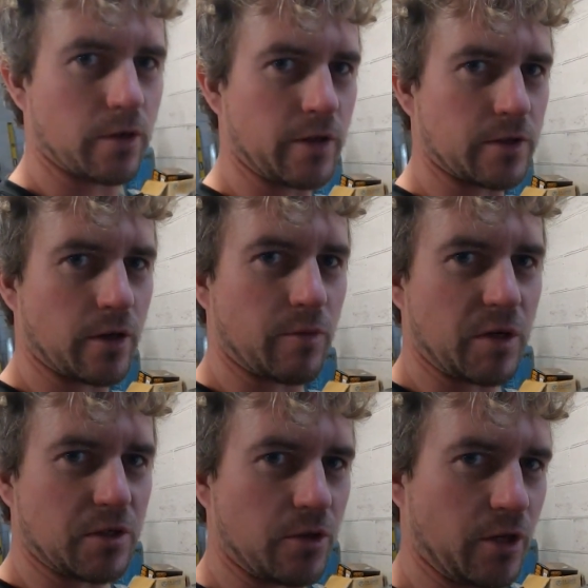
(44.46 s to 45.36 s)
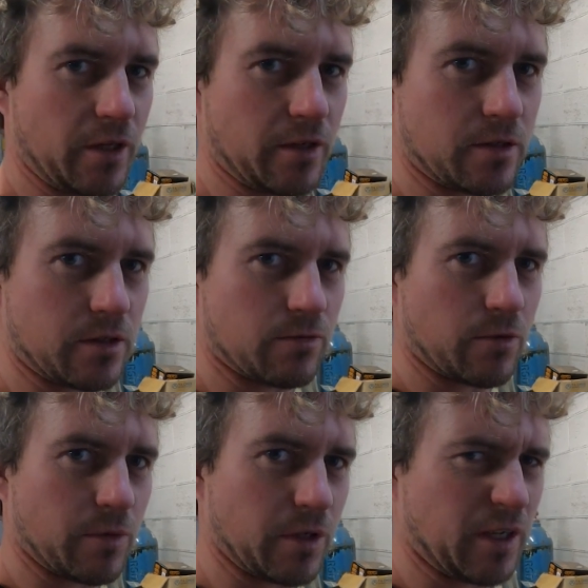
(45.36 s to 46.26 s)
So as I mentioned earlier, this is
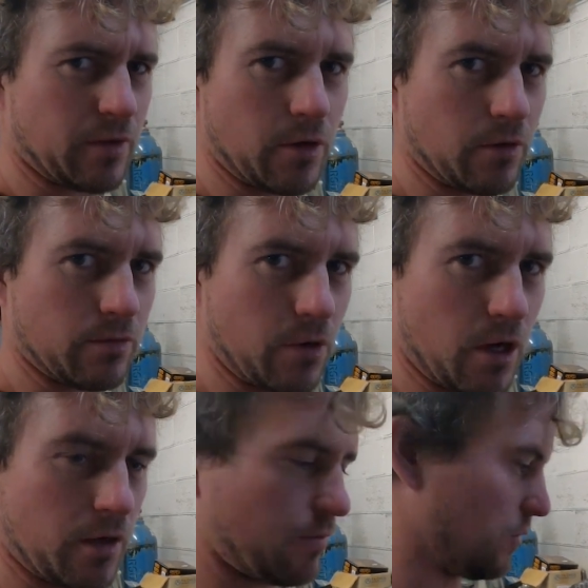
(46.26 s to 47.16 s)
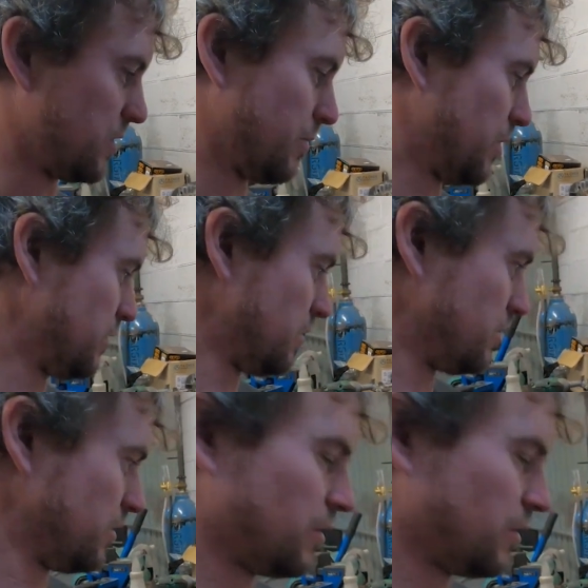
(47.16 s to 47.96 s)
from an Evo 5 or something,